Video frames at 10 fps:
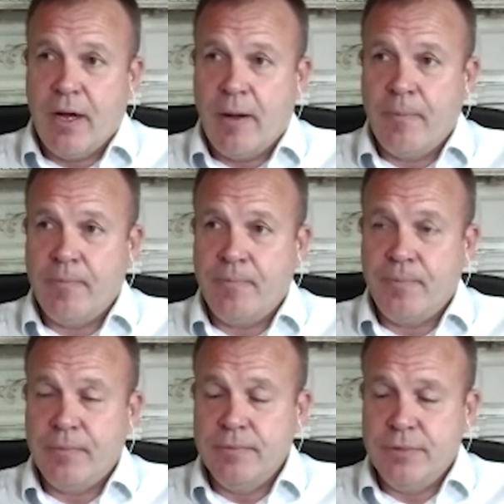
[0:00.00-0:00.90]
Um,
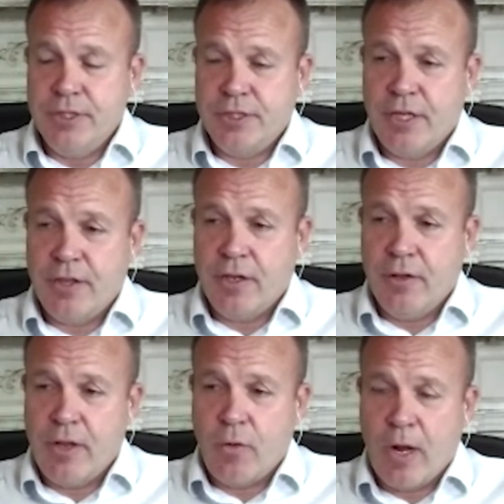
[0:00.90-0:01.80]
she said
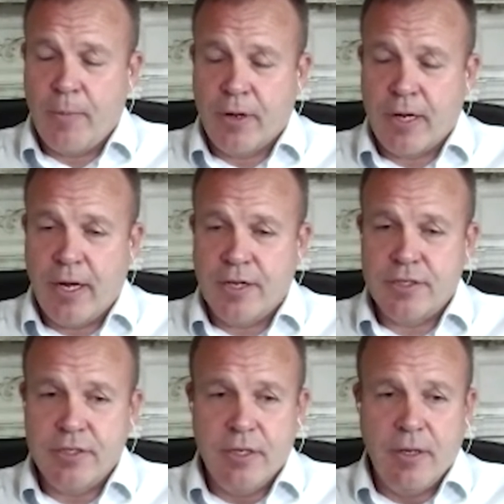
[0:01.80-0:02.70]
that they were able to
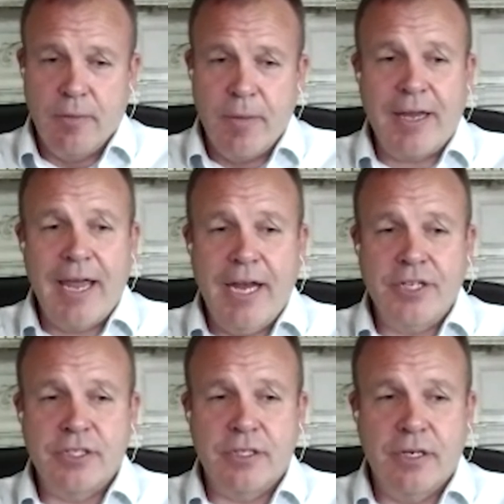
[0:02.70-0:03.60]
cut
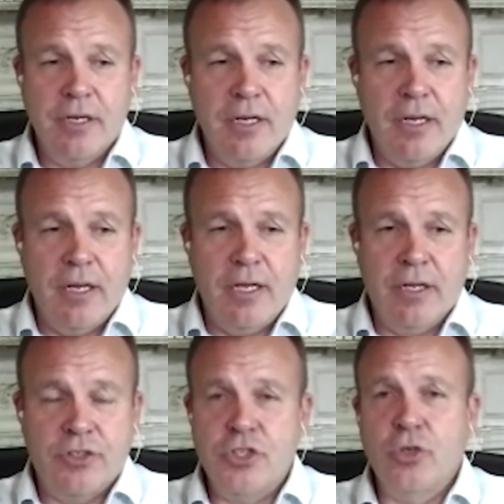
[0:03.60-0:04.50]
medication
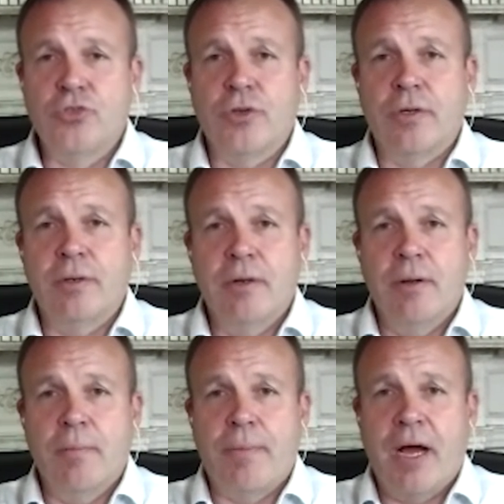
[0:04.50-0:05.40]
in children
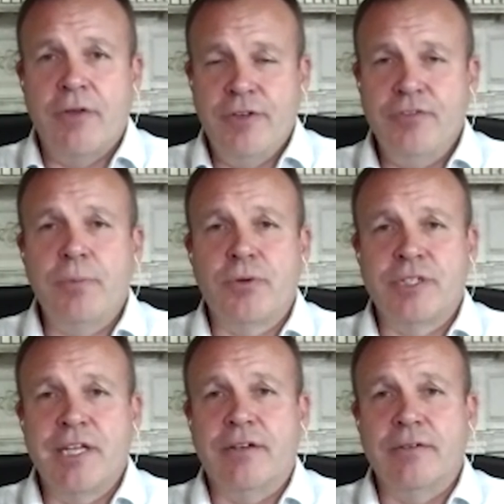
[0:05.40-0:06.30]
by
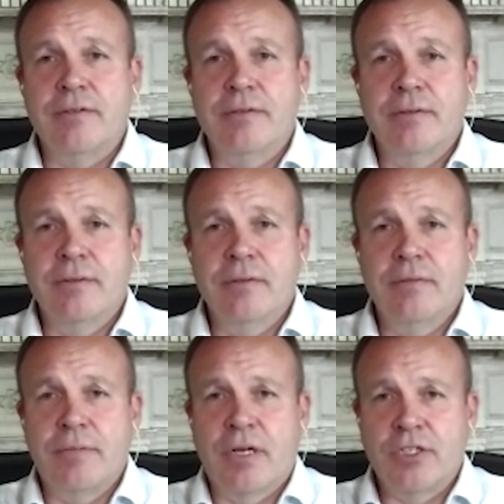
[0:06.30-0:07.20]
50%
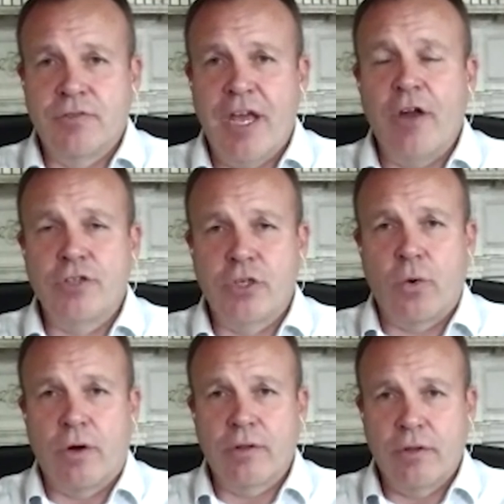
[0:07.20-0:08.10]
because of the energy
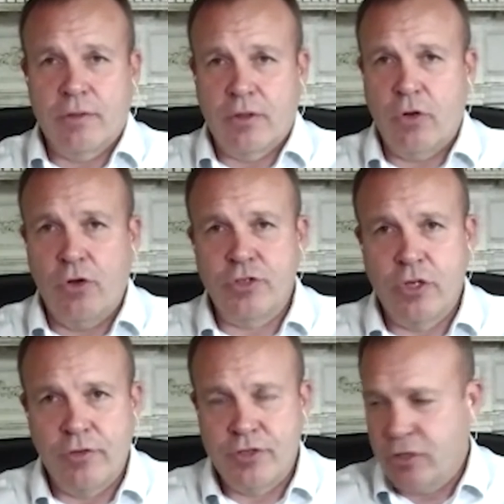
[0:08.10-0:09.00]
work that they're
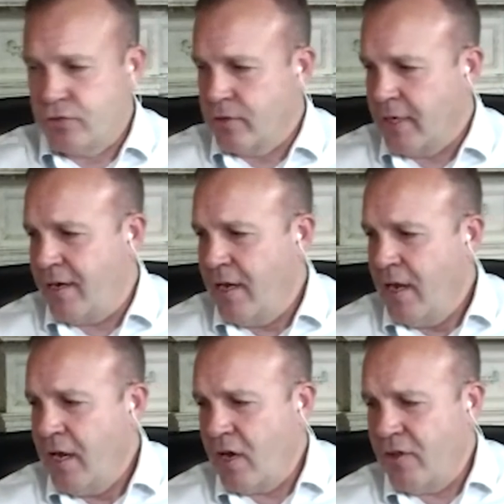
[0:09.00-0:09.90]
using on the children.
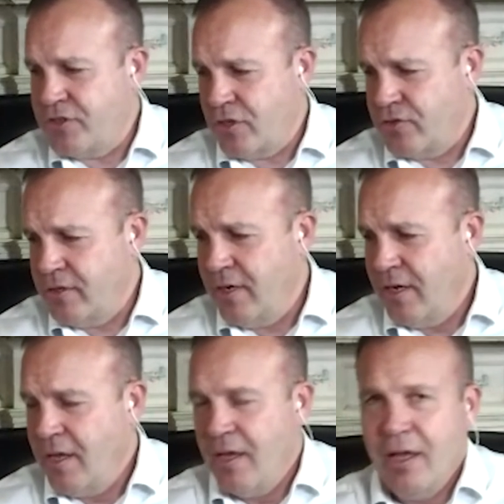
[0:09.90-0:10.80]
And you know, the children
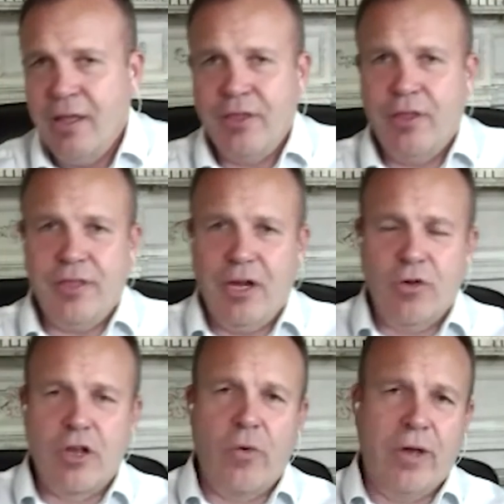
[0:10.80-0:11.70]
they
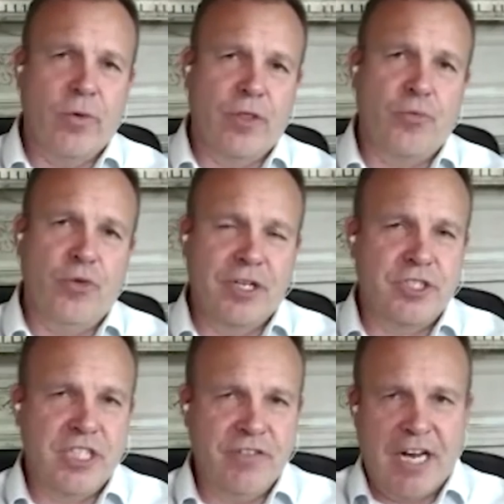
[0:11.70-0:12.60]
don't go in with a
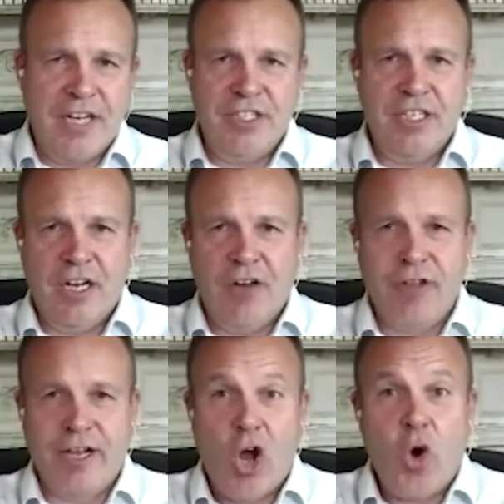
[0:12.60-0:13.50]
preconceived idea
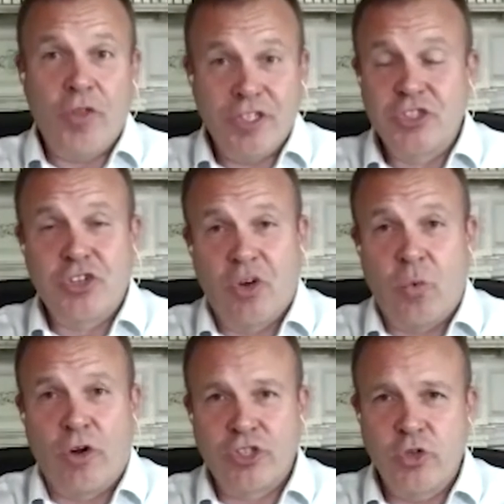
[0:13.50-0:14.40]
of like, oh, this is going
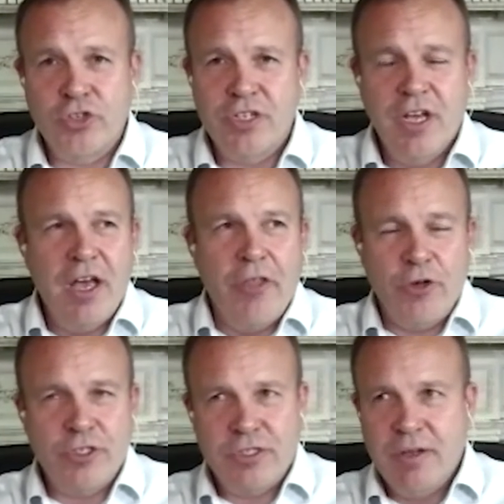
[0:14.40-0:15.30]
to work. So there's
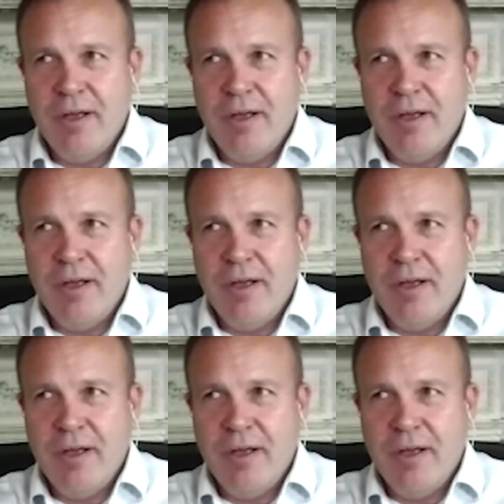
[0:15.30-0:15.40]
there's